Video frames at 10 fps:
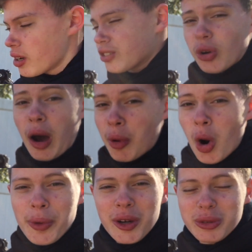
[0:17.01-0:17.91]
So I'm
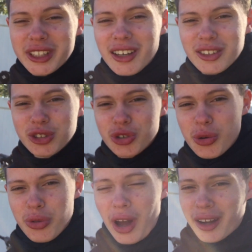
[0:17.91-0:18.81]
hoping he was telling the
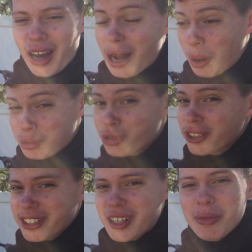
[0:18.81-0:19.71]
truth. I'm
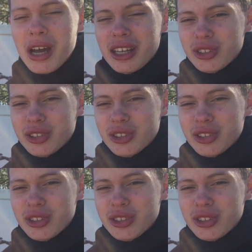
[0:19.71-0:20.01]
trusting him.